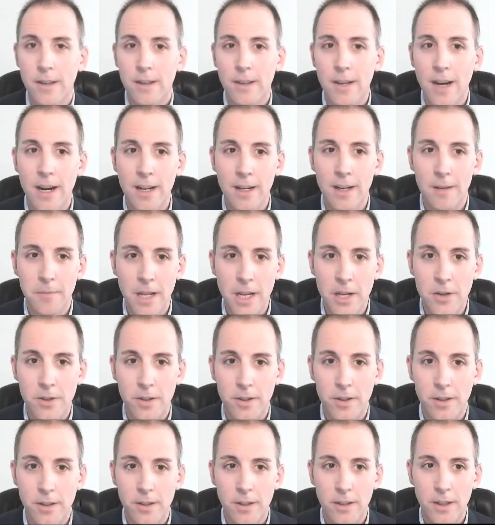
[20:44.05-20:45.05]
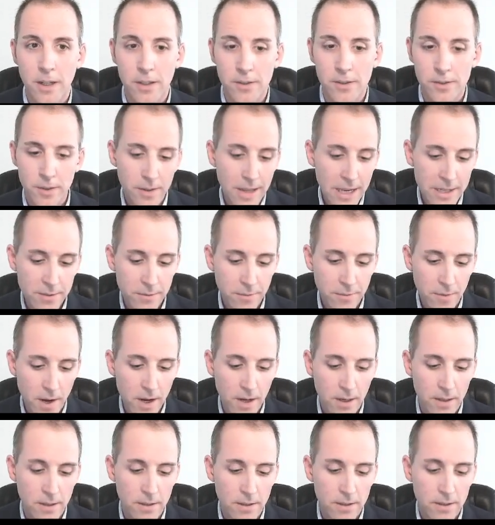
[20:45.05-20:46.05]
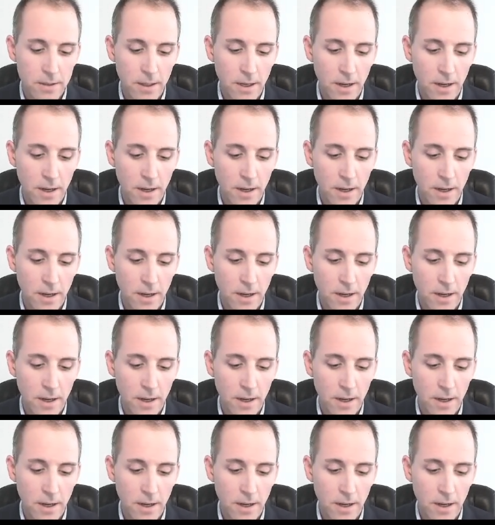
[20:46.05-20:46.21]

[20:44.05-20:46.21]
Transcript: condemnation. And so that's fine.